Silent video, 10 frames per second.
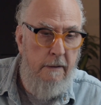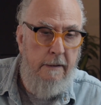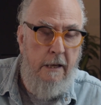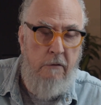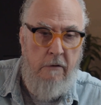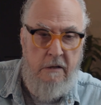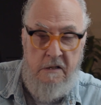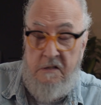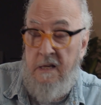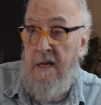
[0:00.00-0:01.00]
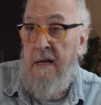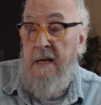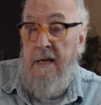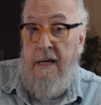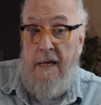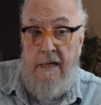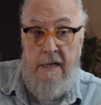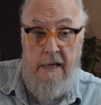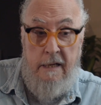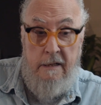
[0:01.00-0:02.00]
kind of artist,
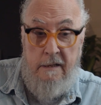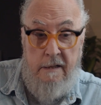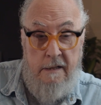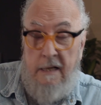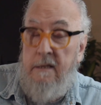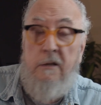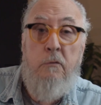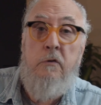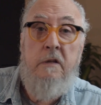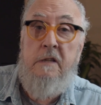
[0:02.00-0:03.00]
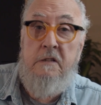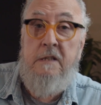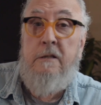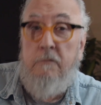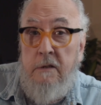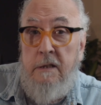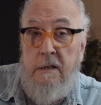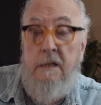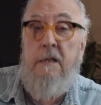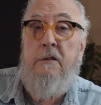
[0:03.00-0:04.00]
and deal with the things that
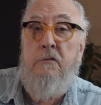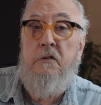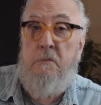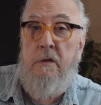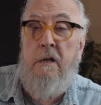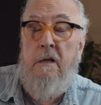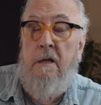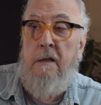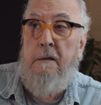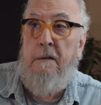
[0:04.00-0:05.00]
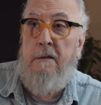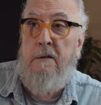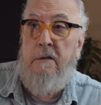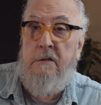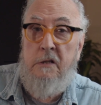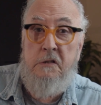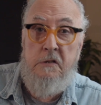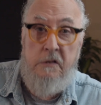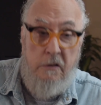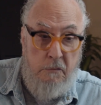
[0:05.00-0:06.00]
really interest me, such
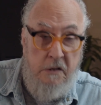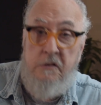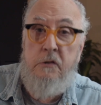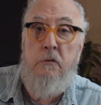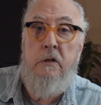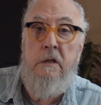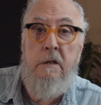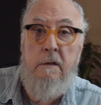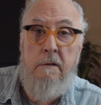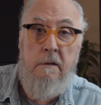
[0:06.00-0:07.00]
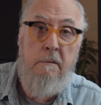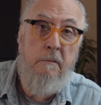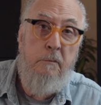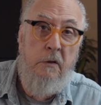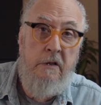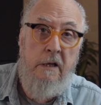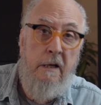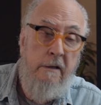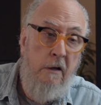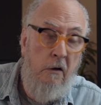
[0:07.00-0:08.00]
as, history, political
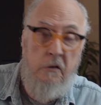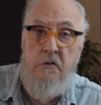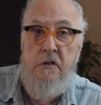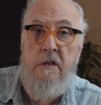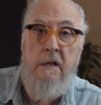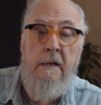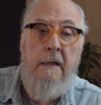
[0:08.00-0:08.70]
ideology.